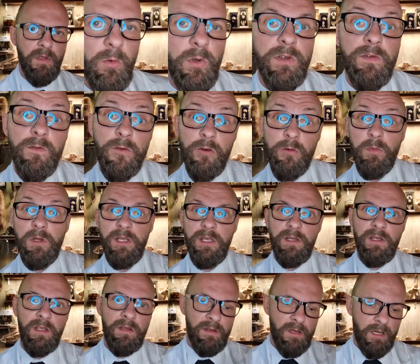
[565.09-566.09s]
with
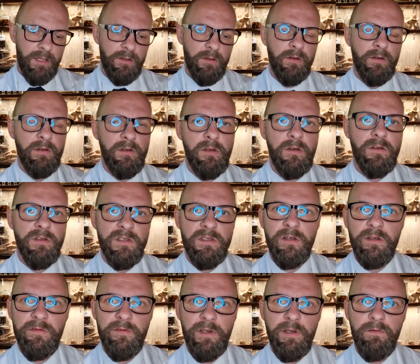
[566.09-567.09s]
formalin and other
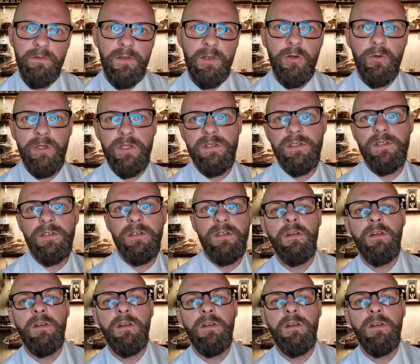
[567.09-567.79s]
conserving fluids.